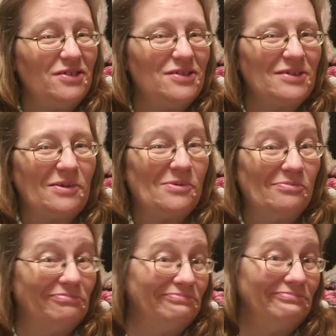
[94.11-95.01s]
So
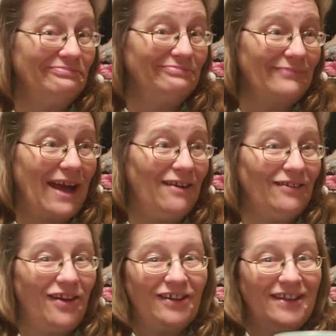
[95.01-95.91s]
how
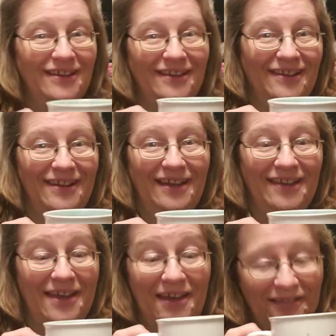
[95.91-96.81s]
lucky can I
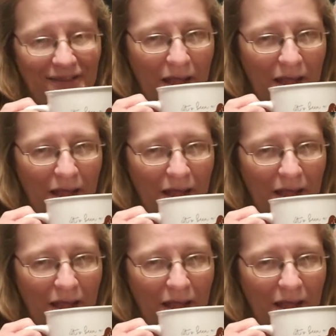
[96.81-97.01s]
get?